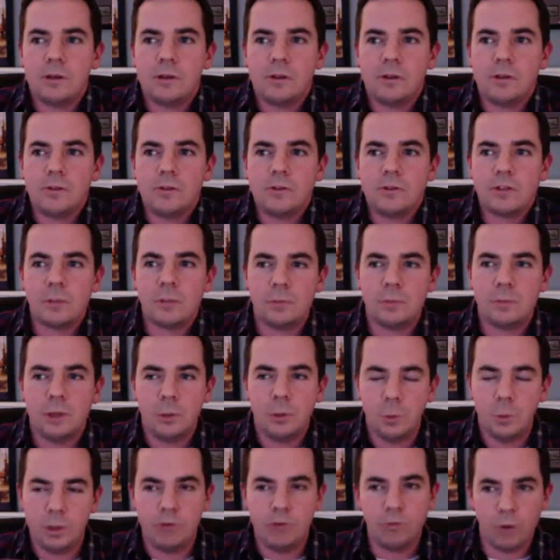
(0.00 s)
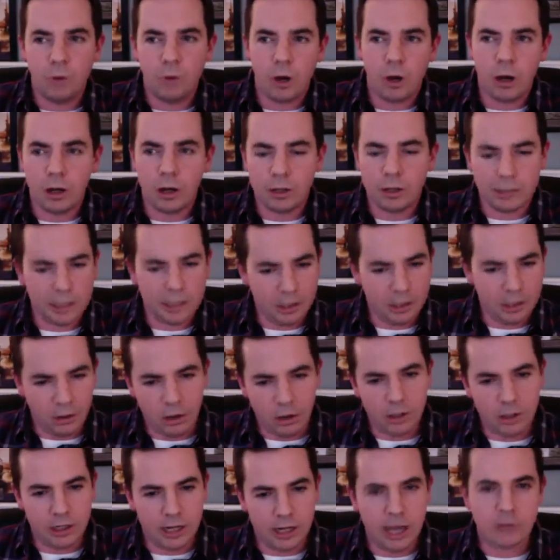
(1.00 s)
something went wrong in a
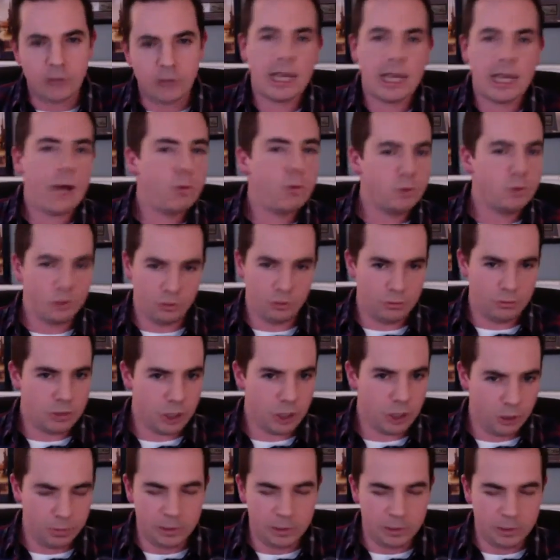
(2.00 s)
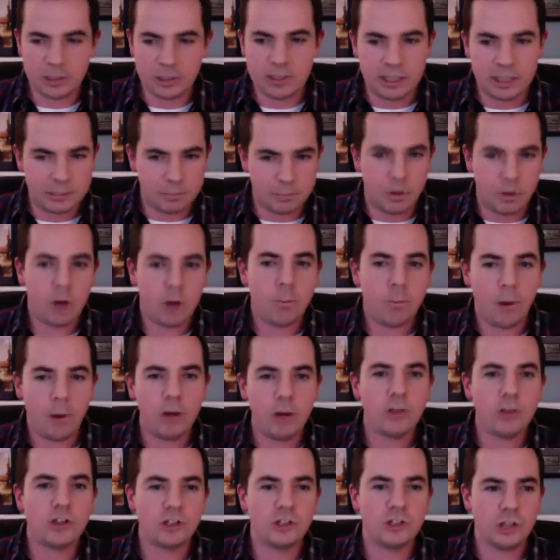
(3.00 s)
haunted house? How would you know? Because that part
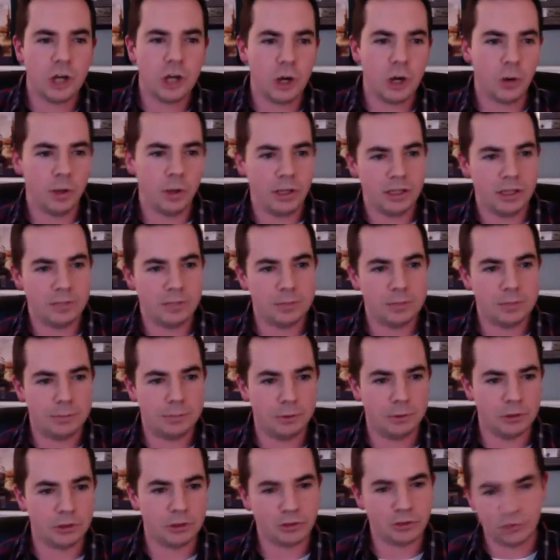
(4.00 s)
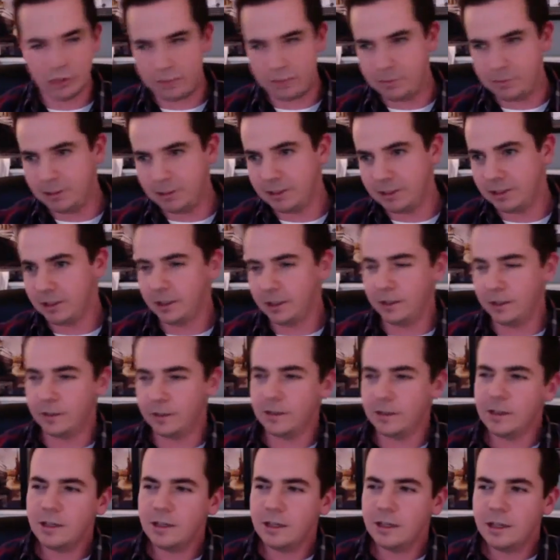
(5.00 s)
of the show is people screaming
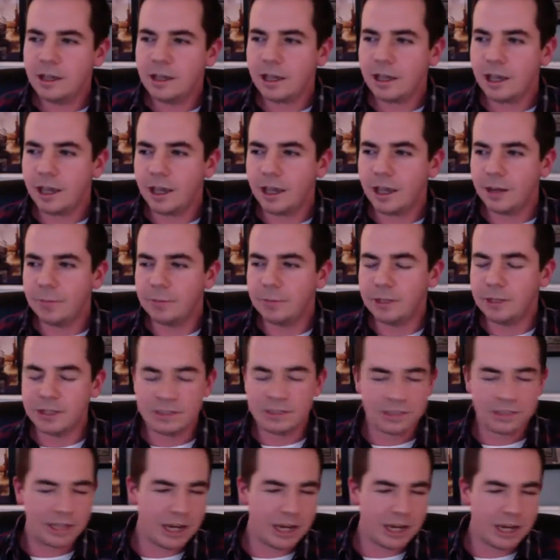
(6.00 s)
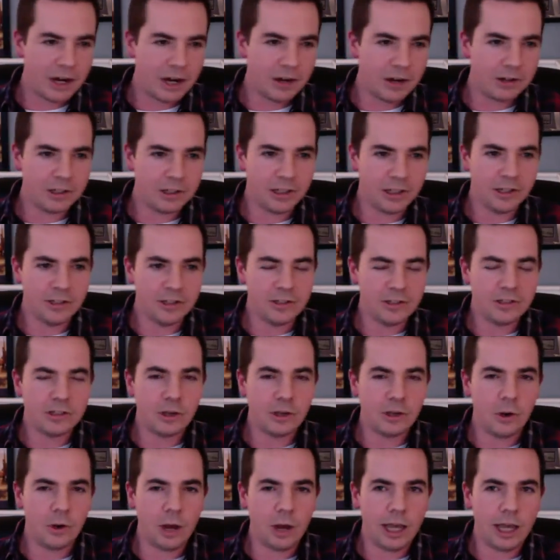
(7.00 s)
and being scared, and
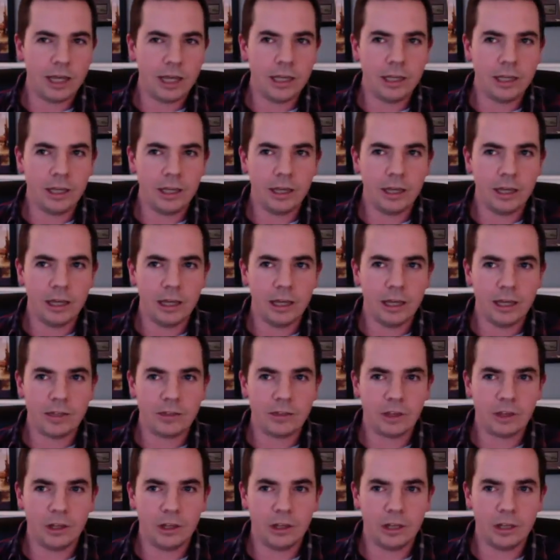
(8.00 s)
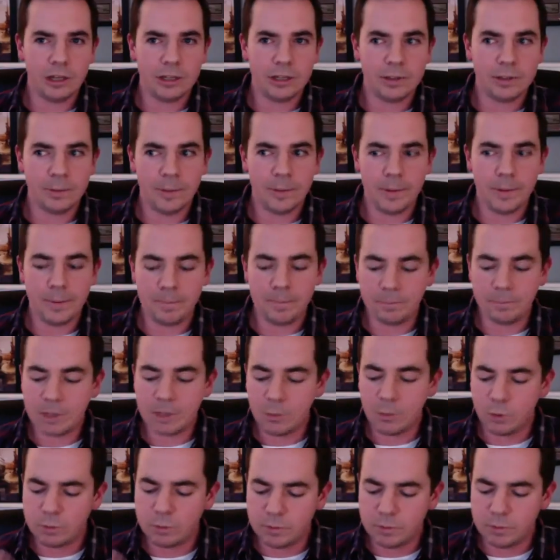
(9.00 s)
so I thought like it
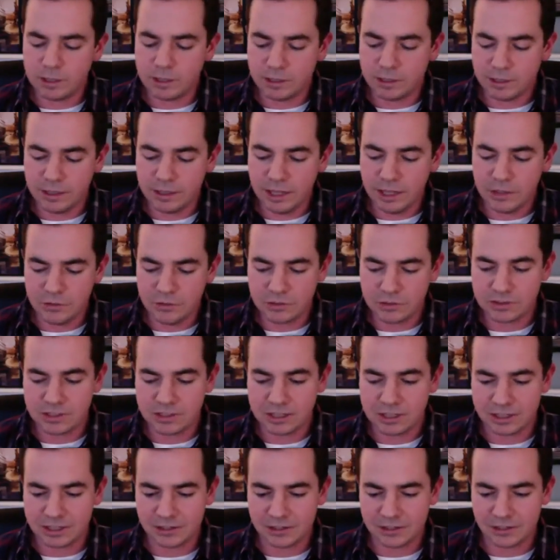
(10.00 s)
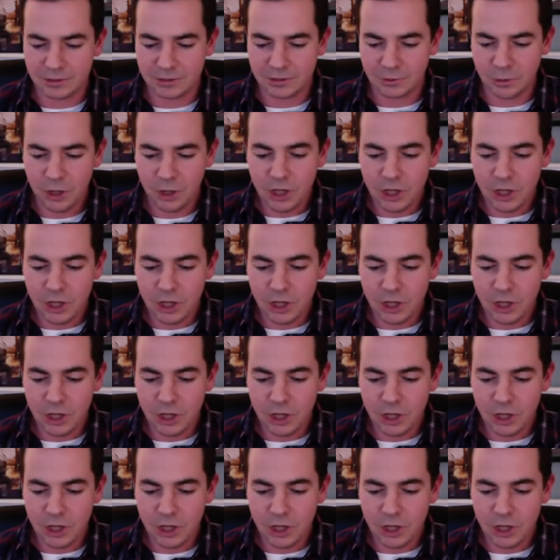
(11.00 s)
would be interesting to